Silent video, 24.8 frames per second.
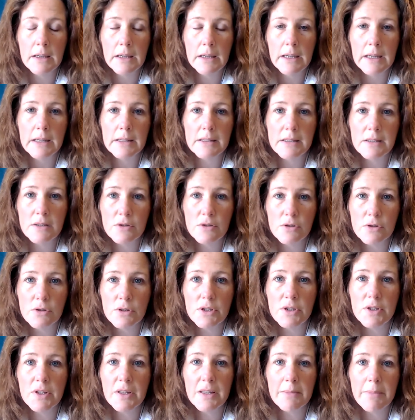It's
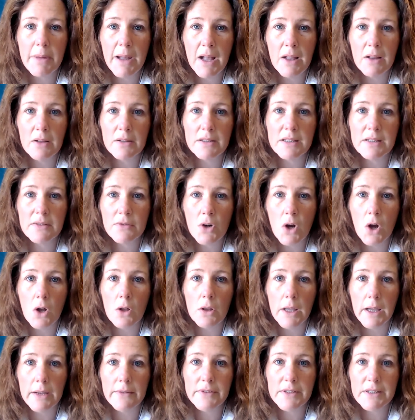nutritionally balanced for all
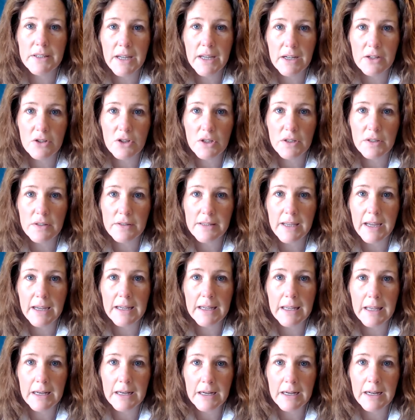life stages.
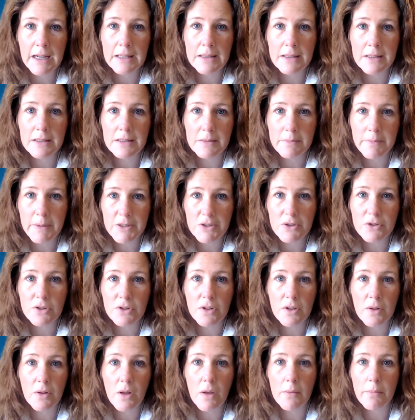I get it at the
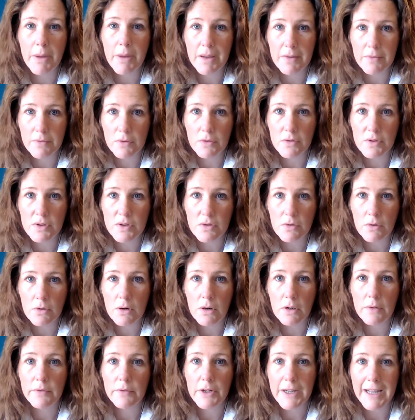special pet food
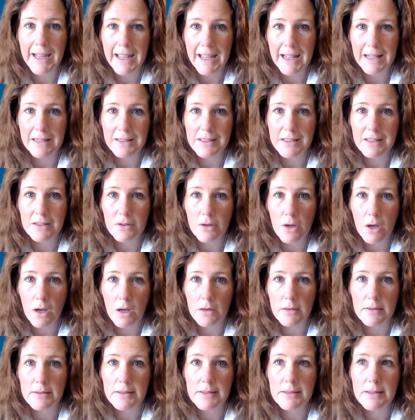store for cats and
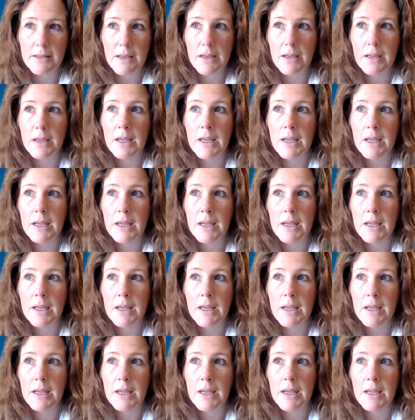dogs.